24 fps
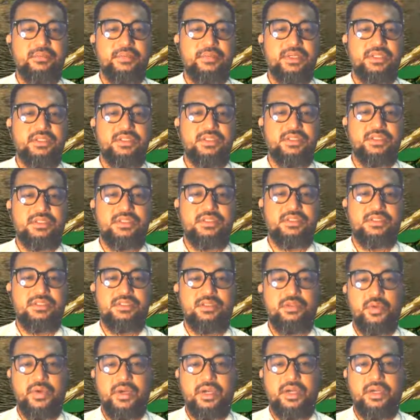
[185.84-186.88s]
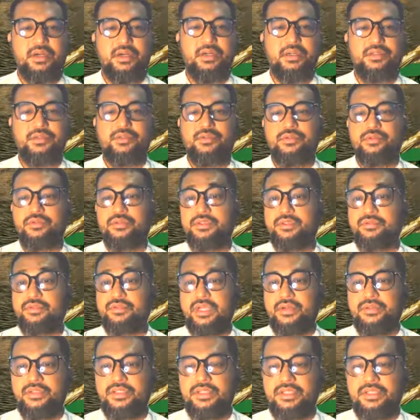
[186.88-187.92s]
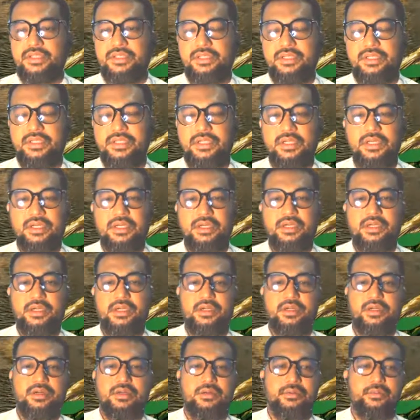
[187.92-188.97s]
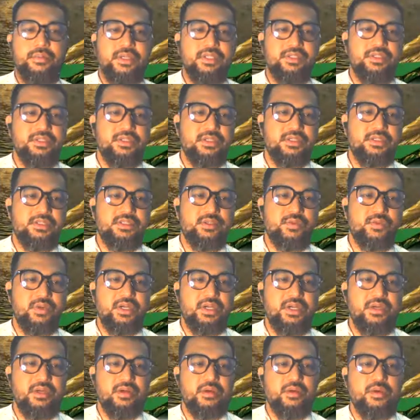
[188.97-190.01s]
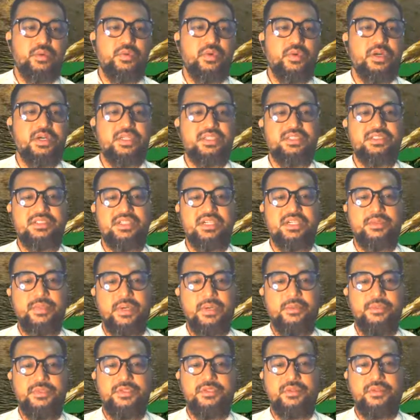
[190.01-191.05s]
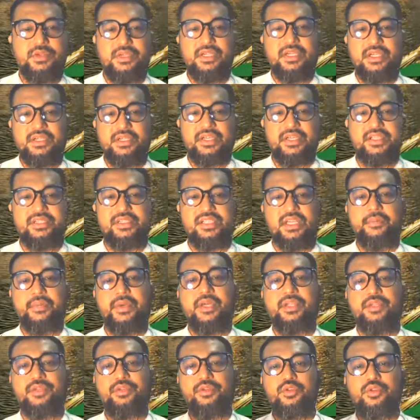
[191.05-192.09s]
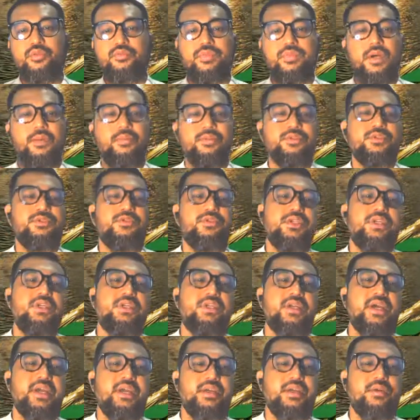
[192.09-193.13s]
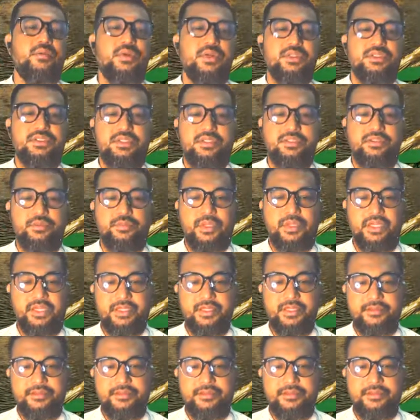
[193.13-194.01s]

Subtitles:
meters square to 2,000 meters square require 3 pumps during a daytime and 2 pumps during night water supply.